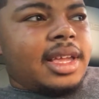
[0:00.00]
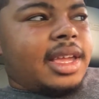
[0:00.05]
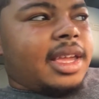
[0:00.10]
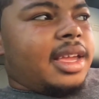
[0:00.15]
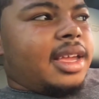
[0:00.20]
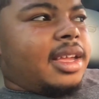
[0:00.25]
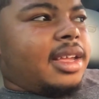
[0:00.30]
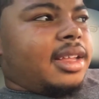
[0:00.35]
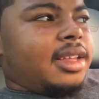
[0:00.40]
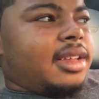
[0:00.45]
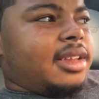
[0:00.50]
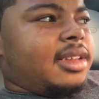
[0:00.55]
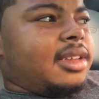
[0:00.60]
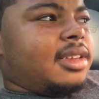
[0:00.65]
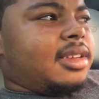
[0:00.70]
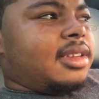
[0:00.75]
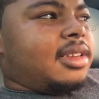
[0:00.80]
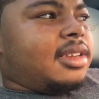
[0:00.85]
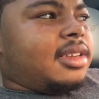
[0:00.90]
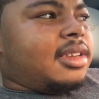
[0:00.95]
and
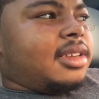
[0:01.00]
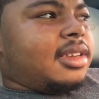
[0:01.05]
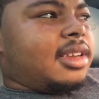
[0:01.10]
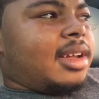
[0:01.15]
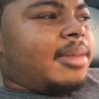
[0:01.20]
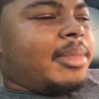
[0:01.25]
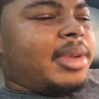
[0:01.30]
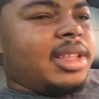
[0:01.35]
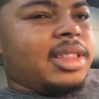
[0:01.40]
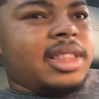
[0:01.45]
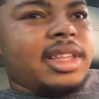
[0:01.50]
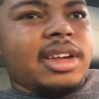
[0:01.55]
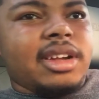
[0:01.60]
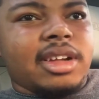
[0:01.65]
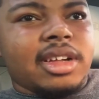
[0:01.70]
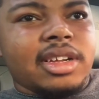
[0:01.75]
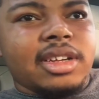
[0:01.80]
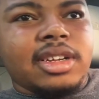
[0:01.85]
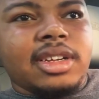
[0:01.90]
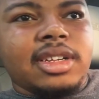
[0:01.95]
I mean, they're
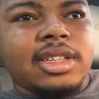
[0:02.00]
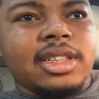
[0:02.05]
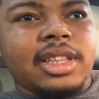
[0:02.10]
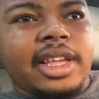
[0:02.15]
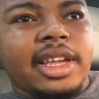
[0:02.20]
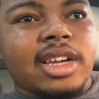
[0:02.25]
good.